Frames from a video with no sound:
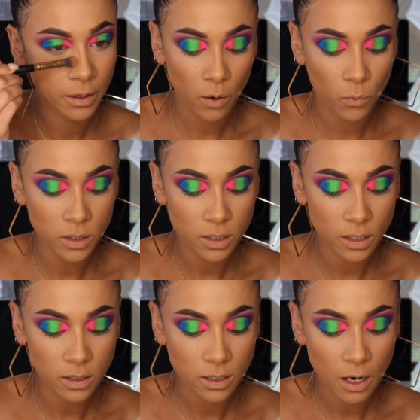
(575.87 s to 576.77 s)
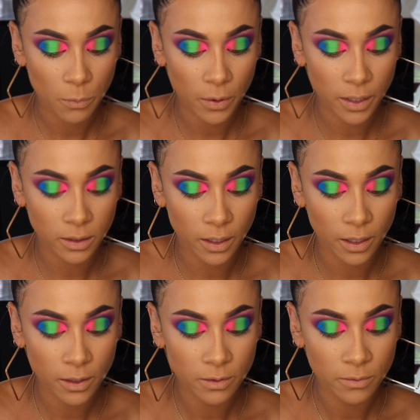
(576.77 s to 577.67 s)
And once I stop right
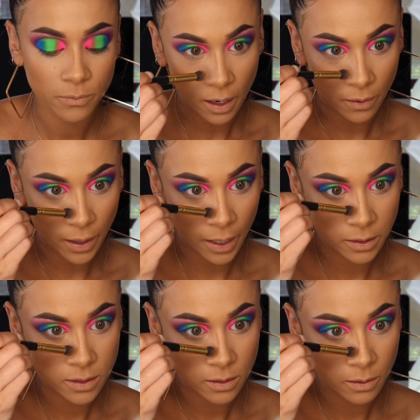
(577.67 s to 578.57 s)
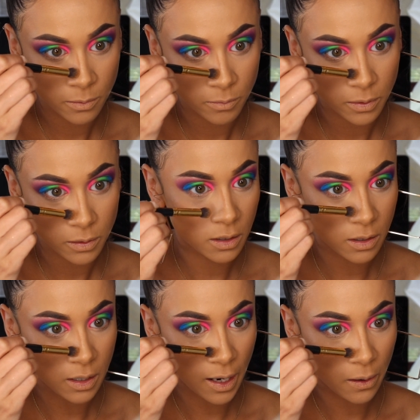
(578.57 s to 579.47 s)
there, I'll add some
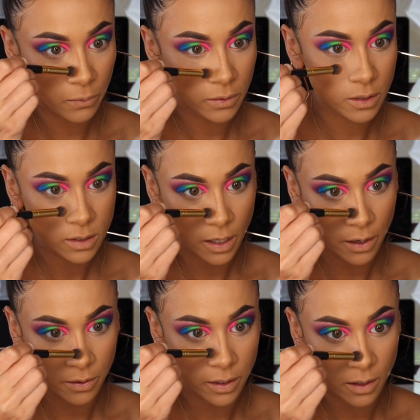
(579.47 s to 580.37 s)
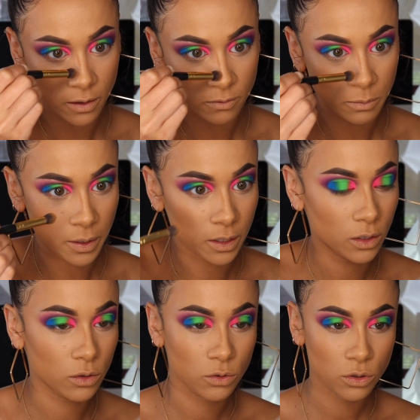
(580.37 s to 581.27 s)
down this area of my
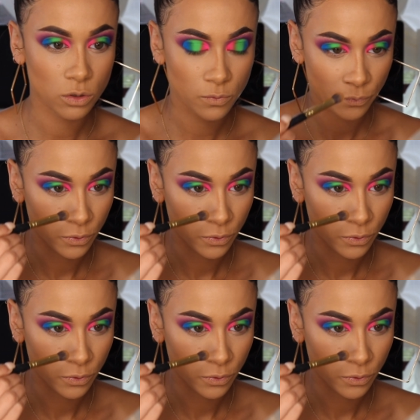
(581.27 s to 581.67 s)
nose.